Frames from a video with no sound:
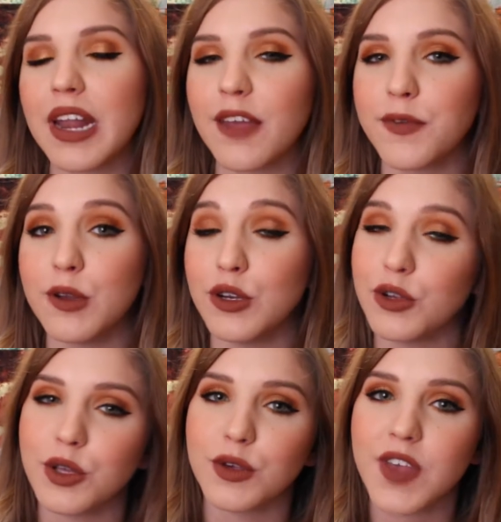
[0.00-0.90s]
but if you do
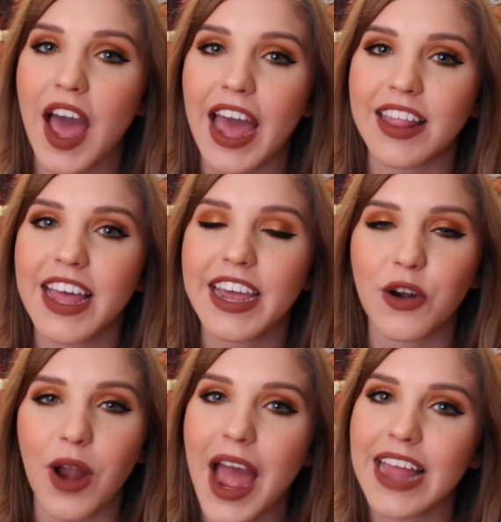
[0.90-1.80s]
use highlight
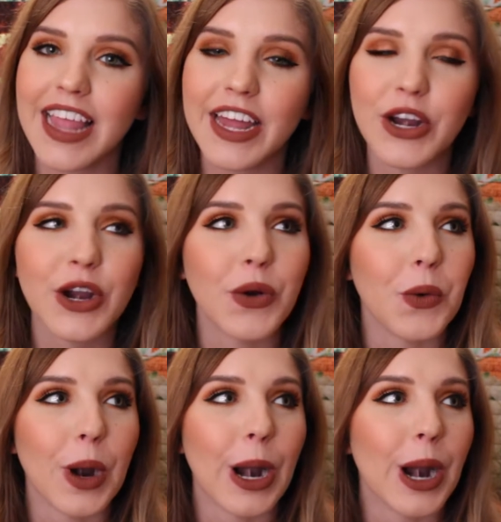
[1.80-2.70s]
or highlighter
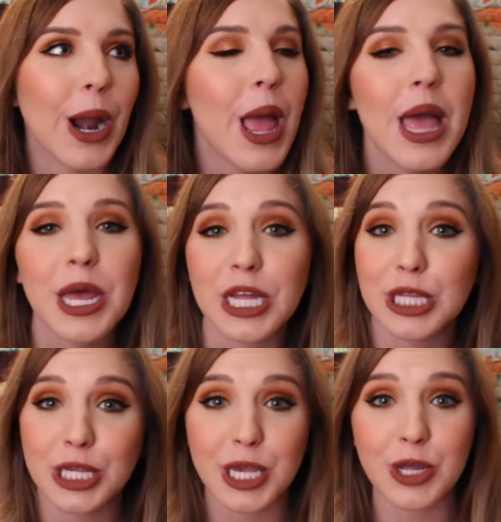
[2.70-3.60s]
or
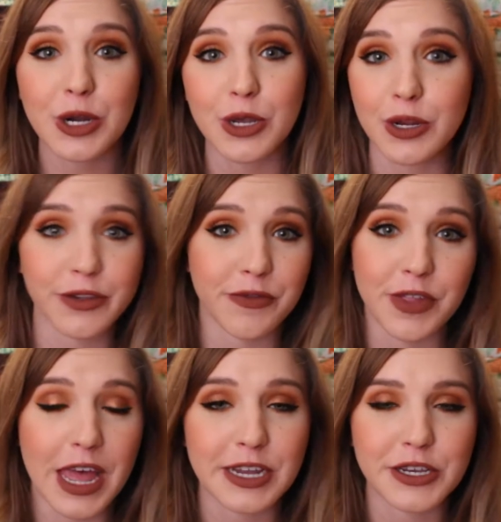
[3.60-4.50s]
concealer, you can use it for
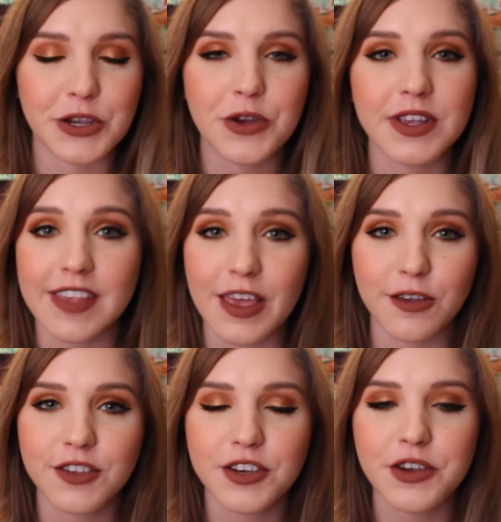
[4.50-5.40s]
that too, because I
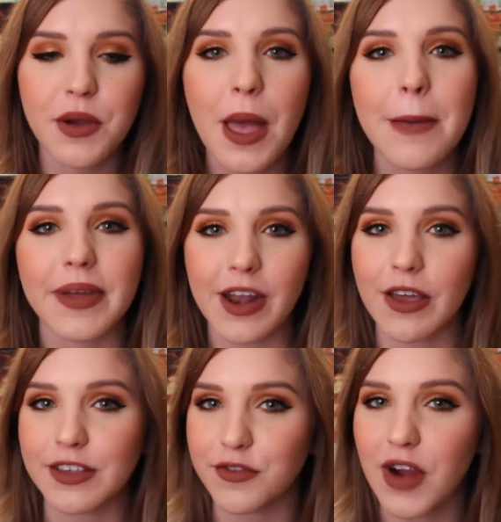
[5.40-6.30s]
used to, but now I
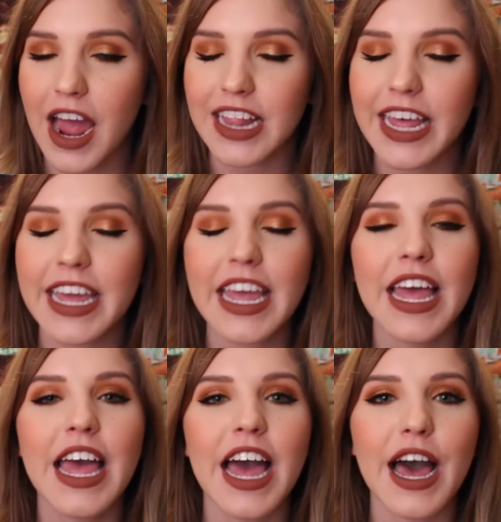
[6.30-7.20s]
use it for highlight.
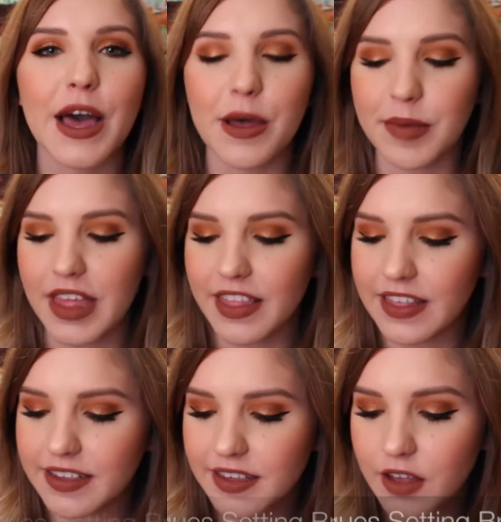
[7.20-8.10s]

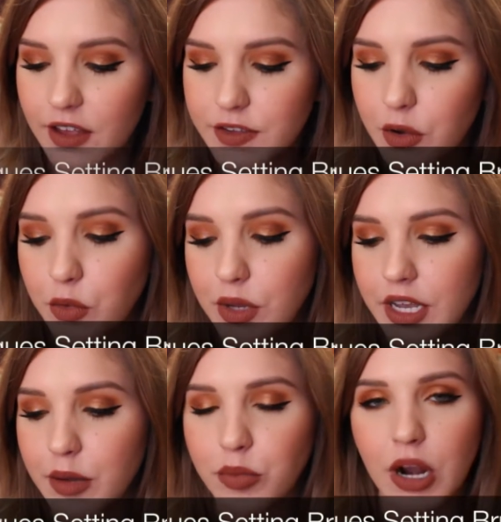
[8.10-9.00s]
This is also a really
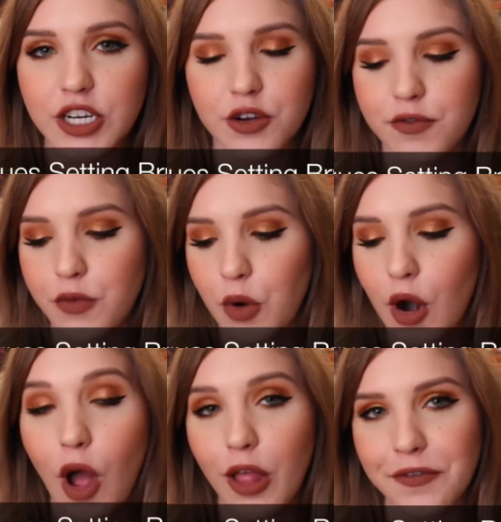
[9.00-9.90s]
good brush
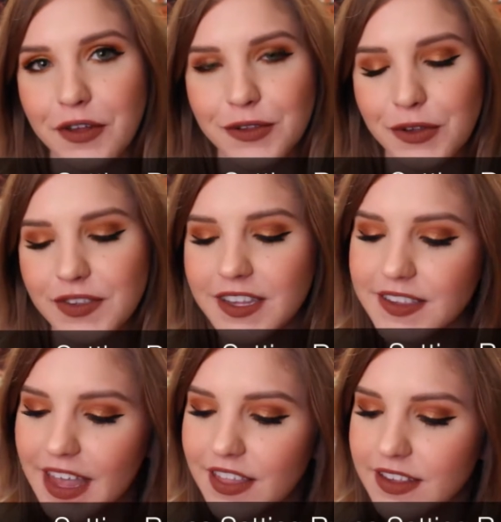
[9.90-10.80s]
for all of those uses,
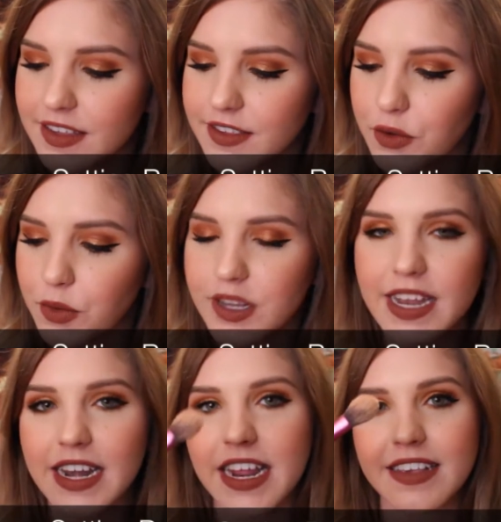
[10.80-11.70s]
and this is the Real
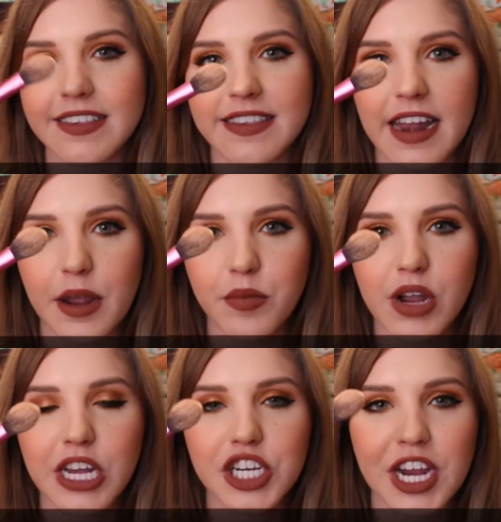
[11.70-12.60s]
Techniques setting
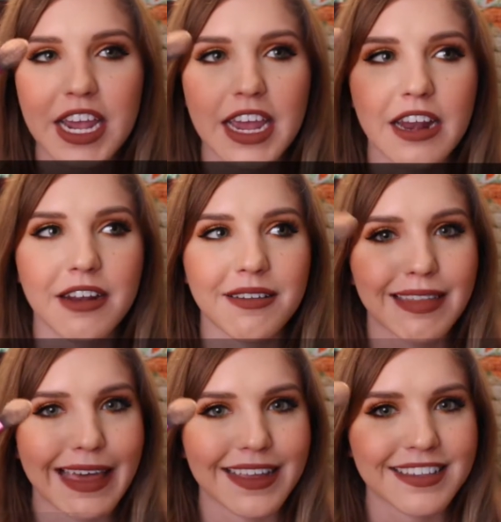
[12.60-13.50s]
brush, and
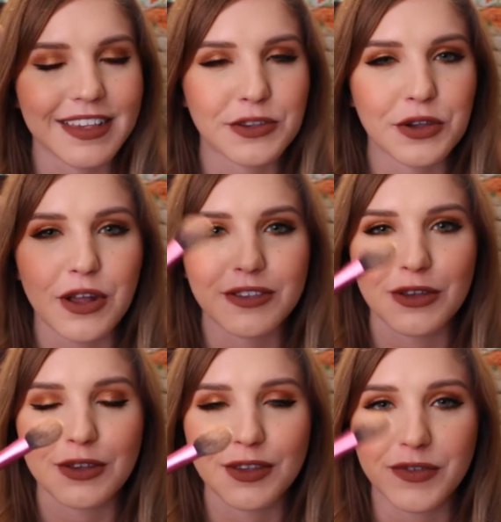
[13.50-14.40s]
like it says, you can also
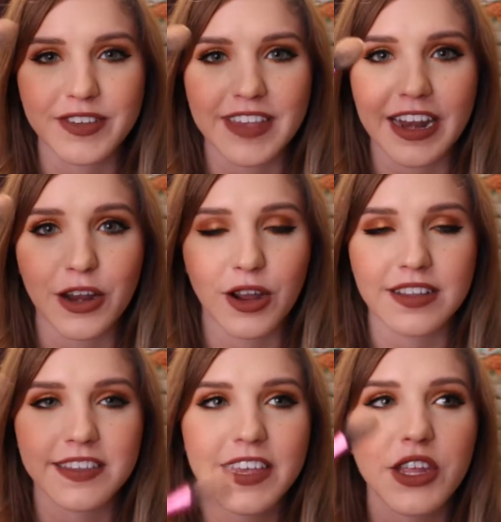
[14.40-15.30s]
use it for setting your
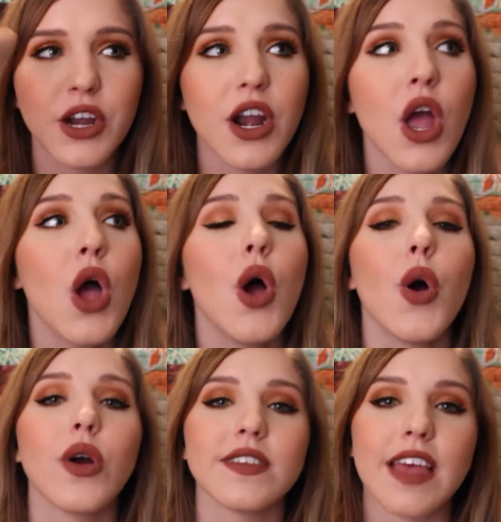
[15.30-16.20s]
concealer
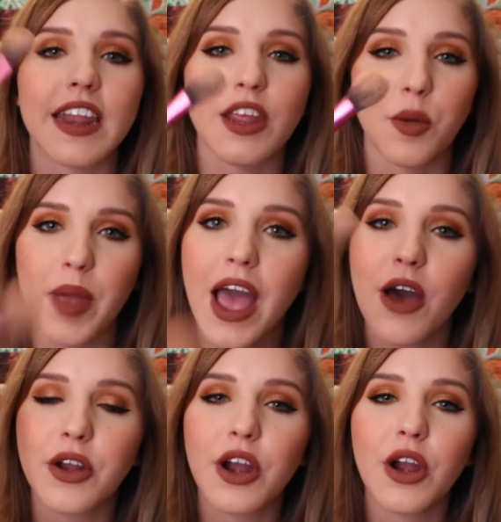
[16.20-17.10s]
or setting your
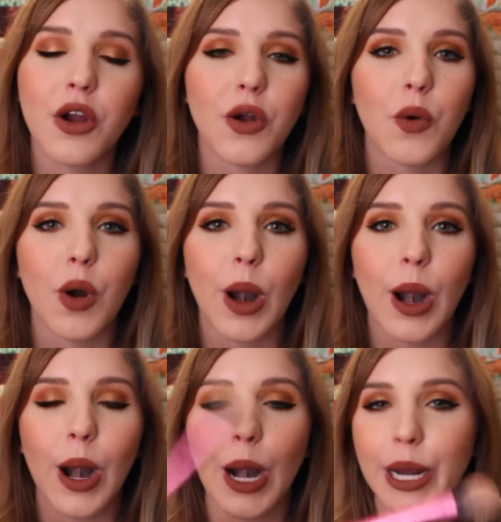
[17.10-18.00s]
powder
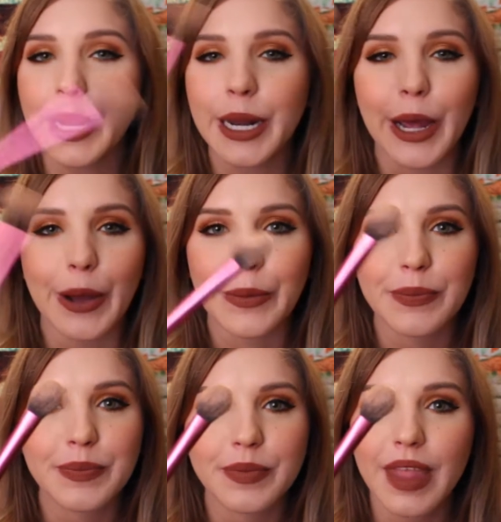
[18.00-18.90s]
or, you know,
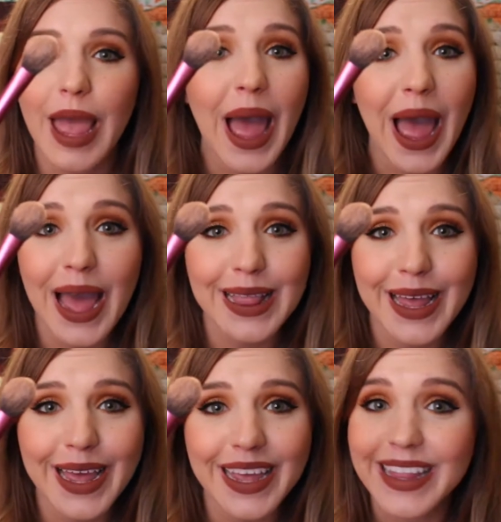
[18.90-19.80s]

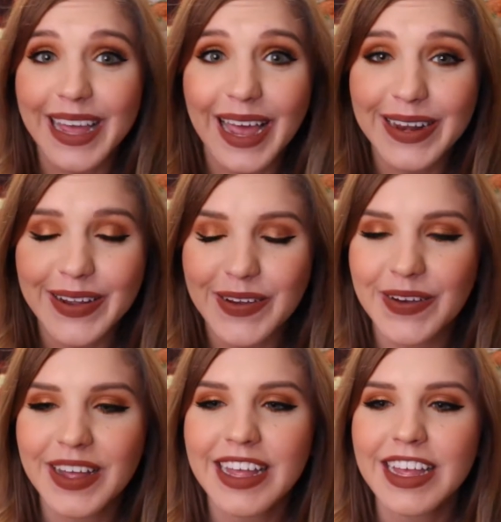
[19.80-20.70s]
highlight like I
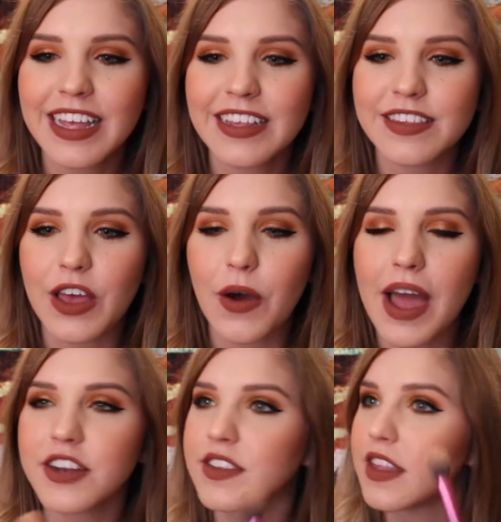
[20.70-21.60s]
do. So
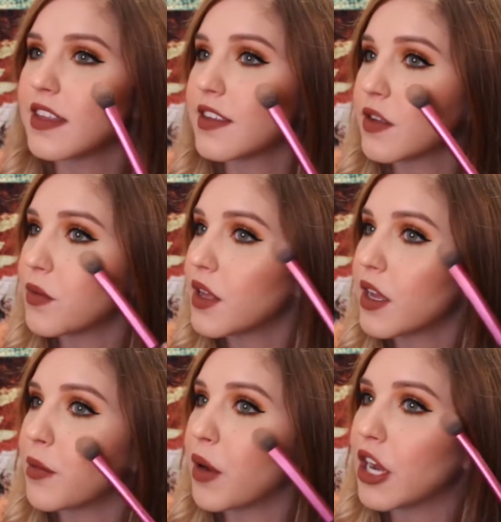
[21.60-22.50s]
I just think this is a really
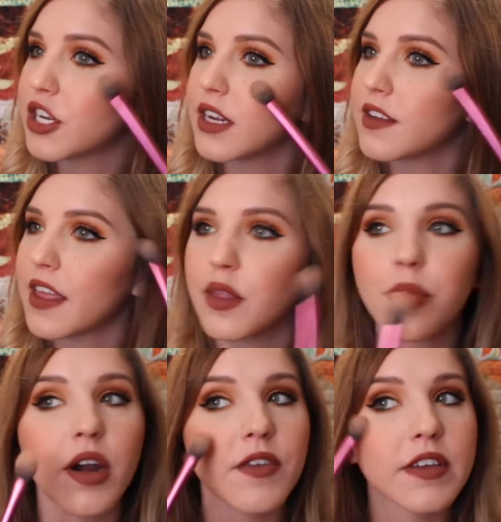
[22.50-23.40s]
good brush, and it's like the
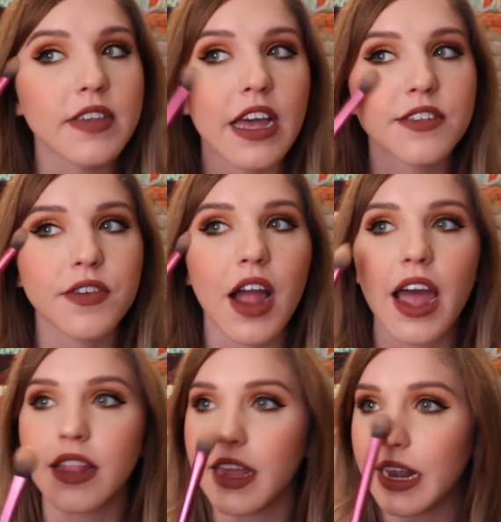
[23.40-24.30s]
perfect size for
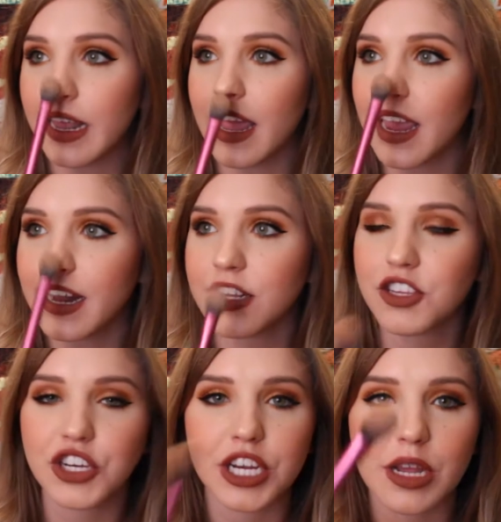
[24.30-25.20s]
highlighting, and it's
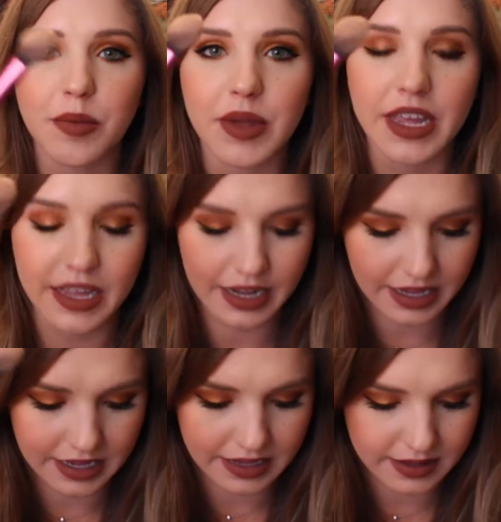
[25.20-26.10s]
cheap. It
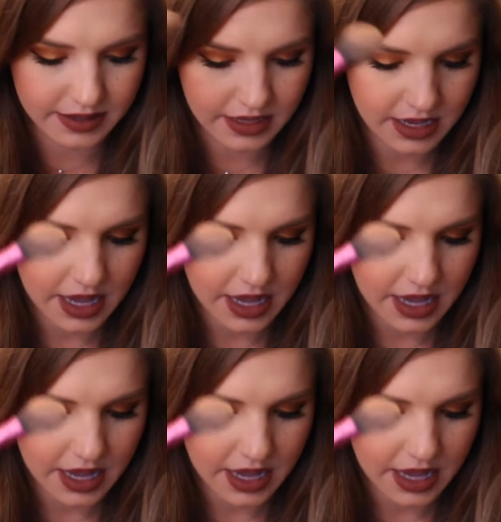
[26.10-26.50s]
is